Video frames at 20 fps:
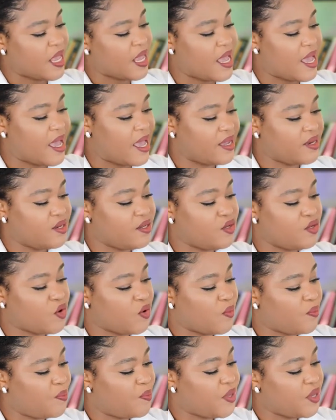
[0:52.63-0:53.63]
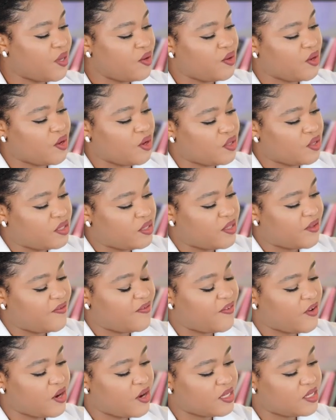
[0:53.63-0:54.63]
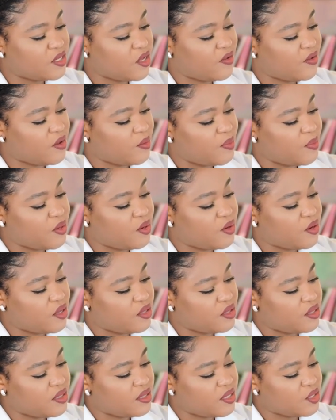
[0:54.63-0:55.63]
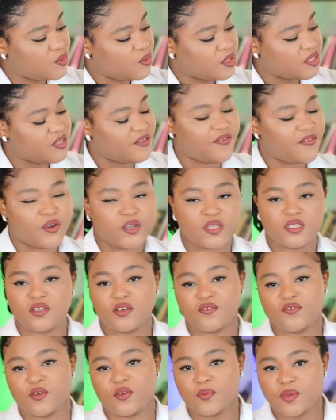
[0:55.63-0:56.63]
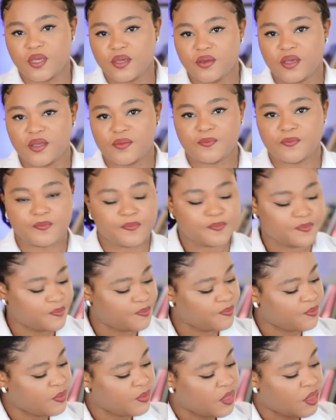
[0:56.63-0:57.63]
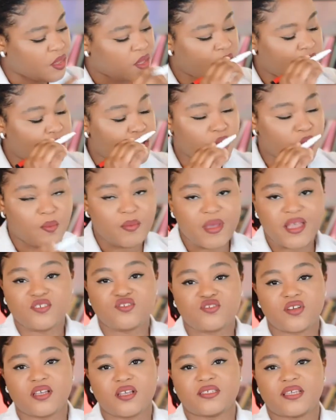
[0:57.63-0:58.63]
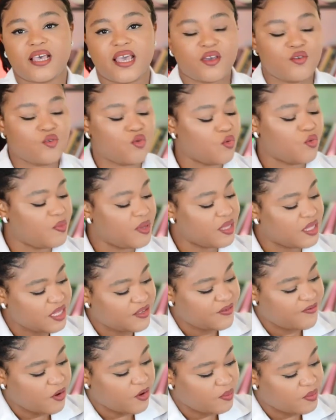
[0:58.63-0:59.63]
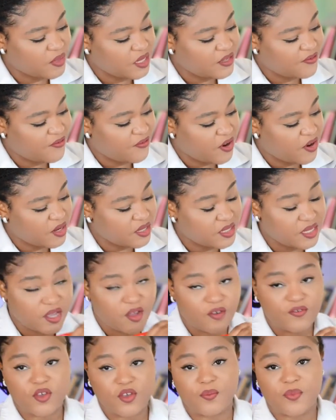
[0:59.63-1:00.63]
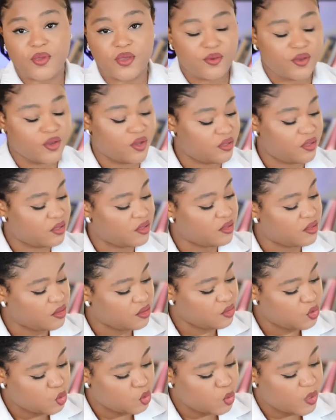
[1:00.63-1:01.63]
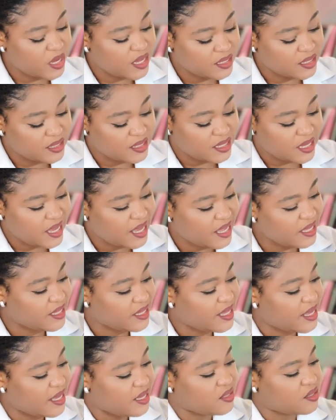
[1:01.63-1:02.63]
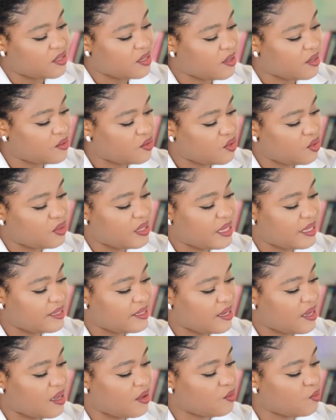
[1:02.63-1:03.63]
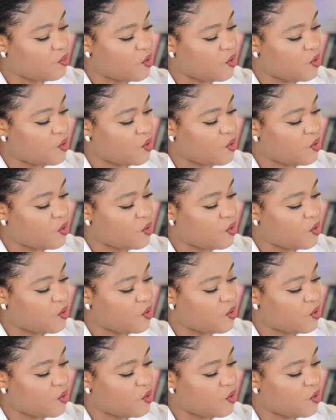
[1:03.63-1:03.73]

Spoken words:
and your period, the first day of your period, this was the first day of your period. Your menstrual cycle will be this from this first day of your period, 28 days. So let's count